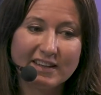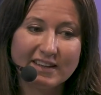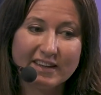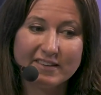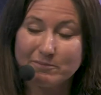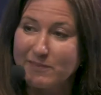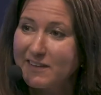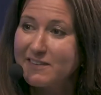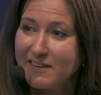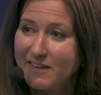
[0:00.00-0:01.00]
Yeah,
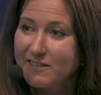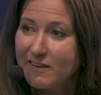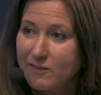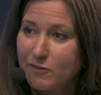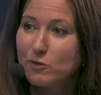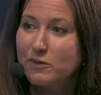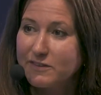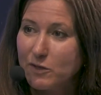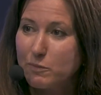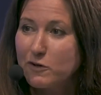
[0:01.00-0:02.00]
it's
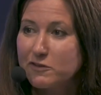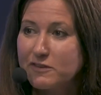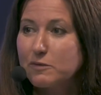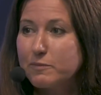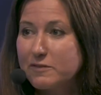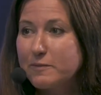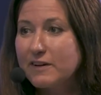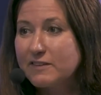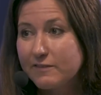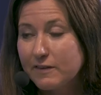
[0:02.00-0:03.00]
always your personal
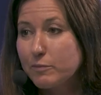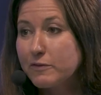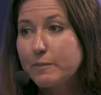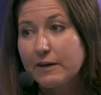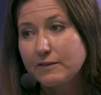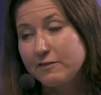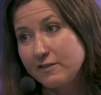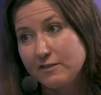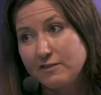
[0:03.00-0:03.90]
perspective and perspective as a